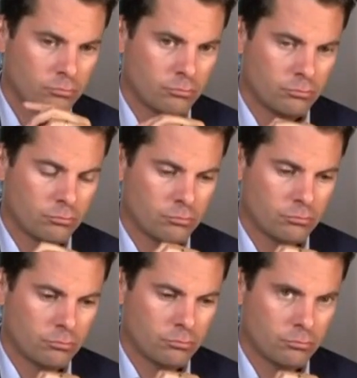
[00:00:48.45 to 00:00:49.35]

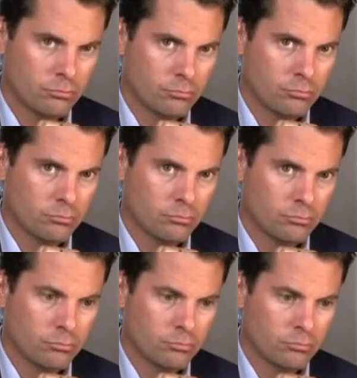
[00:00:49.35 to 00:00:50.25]

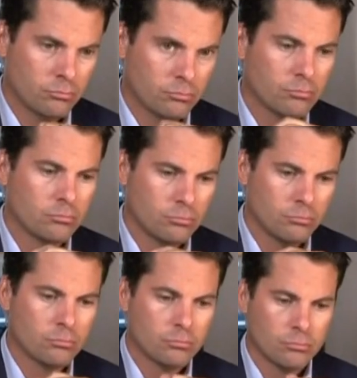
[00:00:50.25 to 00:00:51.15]

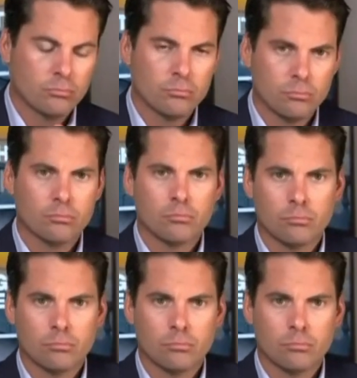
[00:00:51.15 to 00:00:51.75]
[no speech]